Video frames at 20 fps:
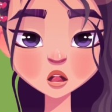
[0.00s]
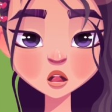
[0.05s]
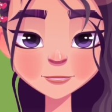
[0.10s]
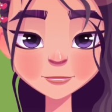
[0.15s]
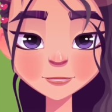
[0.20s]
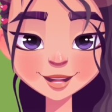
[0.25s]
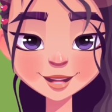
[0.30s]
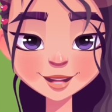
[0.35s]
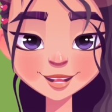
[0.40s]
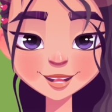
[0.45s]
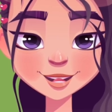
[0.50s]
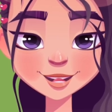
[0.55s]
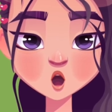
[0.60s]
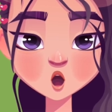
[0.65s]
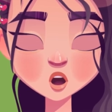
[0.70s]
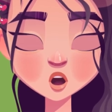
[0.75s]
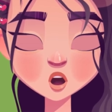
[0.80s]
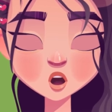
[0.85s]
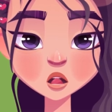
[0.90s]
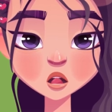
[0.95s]
disaster was
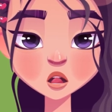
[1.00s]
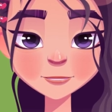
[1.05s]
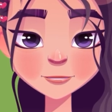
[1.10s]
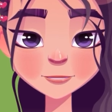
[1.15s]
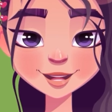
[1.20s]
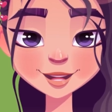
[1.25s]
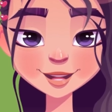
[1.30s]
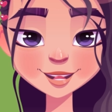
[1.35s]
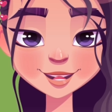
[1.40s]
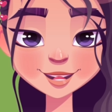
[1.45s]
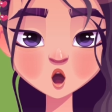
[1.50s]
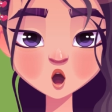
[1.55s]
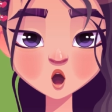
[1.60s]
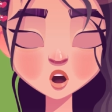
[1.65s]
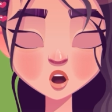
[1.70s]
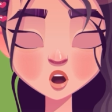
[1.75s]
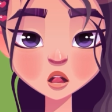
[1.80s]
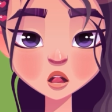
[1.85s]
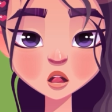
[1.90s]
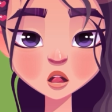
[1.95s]
coming.
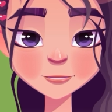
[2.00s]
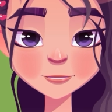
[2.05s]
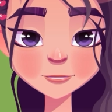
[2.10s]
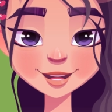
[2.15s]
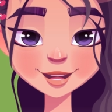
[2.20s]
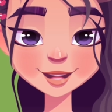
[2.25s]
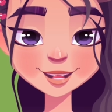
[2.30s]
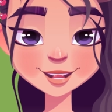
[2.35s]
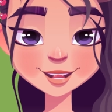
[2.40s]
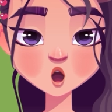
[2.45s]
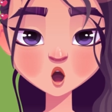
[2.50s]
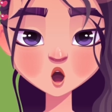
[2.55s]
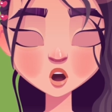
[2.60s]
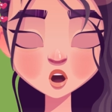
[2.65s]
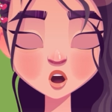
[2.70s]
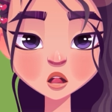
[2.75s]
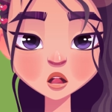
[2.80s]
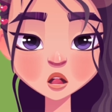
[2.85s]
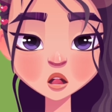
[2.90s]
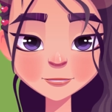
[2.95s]
He jumps through
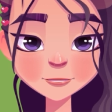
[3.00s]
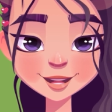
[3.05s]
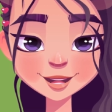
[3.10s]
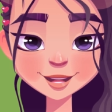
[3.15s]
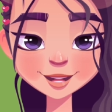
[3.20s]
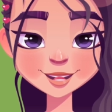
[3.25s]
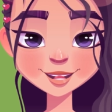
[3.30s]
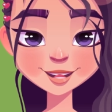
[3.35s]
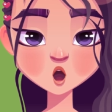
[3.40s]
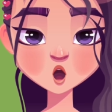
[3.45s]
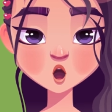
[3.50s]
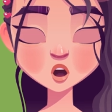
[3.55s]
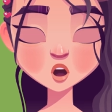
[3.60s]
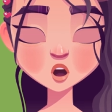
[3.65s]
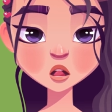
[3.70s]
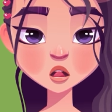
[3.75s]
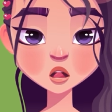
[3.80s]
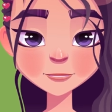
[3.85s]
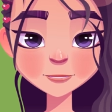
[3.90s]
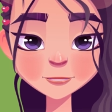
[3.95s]
the cold water,
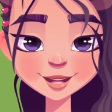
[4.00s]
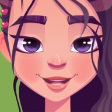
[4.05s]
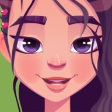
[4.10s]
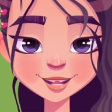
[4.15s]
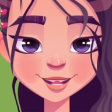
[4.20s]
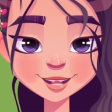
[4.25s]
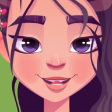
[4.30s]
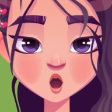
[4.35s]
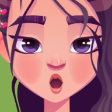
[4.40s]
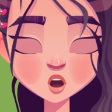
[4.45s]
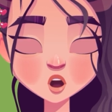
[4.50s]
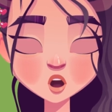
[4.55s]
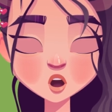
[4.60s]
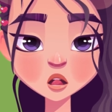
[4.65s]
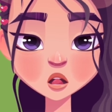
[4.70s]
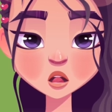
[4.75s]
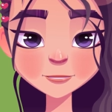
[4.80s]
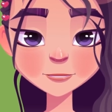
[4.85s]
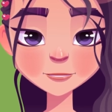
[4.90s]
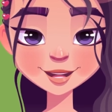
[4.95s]
no idea
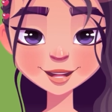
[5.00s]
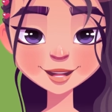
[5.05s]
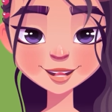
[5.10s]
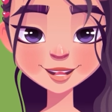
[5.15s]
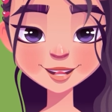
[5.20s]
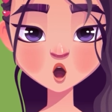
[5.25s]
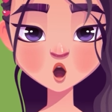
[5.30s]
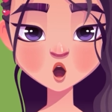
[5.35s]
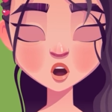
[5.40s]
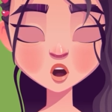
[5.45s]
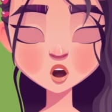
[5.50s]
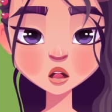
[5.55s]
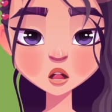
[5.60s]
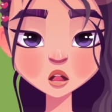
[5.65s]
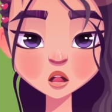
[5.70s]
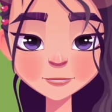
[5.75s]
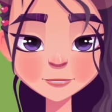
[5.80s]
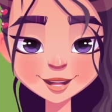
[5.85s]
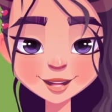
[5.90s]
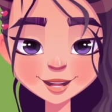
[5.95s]
up or down.
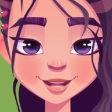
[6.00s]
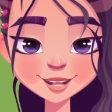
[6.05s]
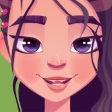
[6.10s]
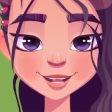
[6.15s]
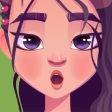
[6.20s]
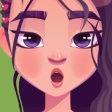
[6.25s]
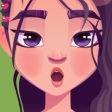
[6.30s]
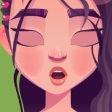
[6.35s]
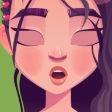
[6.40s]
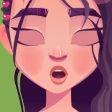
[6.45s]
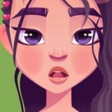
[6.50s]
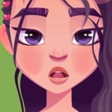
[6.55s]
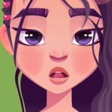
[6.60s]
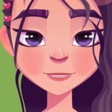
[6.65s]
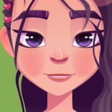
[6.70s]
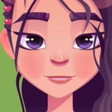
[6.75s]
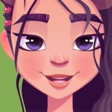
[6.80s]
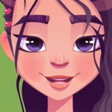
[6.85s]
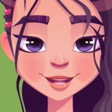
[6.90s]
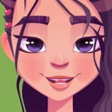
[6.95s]
The top of
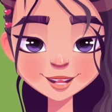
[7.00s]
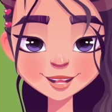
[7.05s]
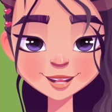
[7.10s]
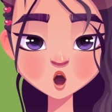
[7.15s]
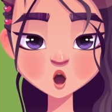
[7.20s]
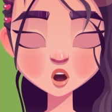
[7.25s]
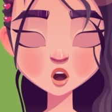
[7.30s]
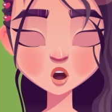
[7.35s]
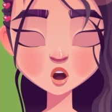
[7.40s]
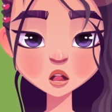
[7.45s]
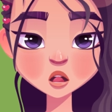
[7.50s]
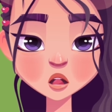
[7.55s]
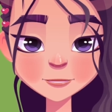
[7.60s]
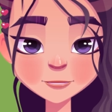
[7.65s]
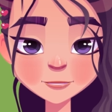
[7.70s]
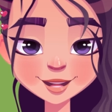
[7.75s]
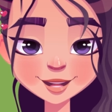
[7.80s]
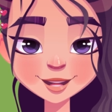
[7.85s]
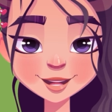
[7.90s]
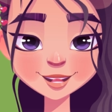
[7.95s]
his skull hits the
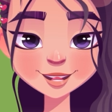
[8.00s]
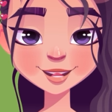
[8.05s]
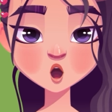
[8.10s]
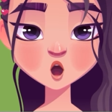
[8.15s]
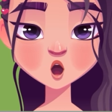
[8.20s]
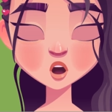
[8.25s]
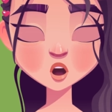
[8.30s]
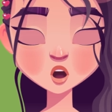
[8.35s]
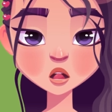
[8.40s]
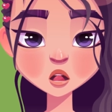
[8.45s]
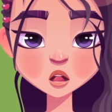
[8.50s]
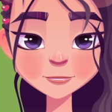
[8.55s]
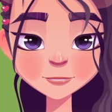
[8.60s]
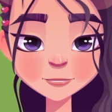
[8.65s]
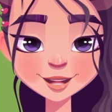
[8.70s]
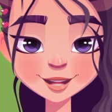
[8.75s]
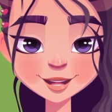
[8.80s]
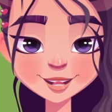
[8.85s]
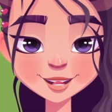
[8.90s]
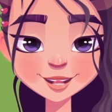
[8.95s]
corrugated metal
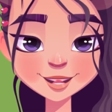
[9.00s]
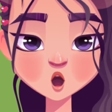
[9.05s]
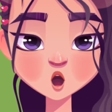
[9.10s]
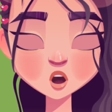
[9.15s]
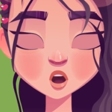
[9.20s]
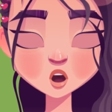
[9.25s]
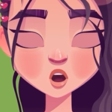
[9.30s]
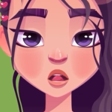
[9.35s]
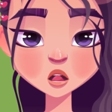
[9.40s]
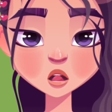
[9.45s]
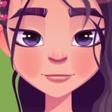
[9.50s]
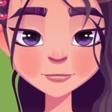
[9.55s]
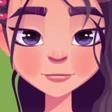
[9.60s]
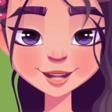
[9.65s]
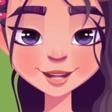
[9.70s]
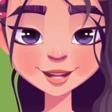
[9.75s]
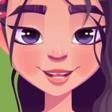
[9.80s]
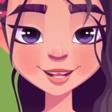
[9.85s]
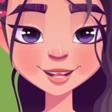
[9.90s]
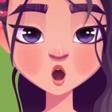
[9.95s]
roof of the drum and
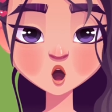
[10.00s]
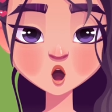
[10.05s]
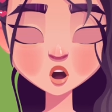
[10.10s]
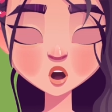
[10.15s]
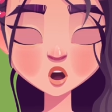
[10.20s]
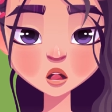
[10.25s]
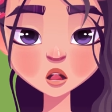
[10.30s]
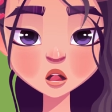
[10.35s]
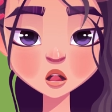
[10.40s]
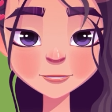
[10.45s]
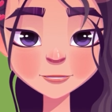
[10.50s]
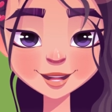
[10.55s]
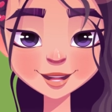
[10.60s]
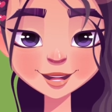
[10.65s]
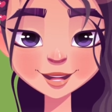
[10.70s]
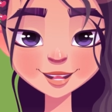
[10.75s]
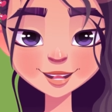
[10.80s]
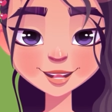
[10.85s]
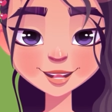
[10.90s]
he gasps for air,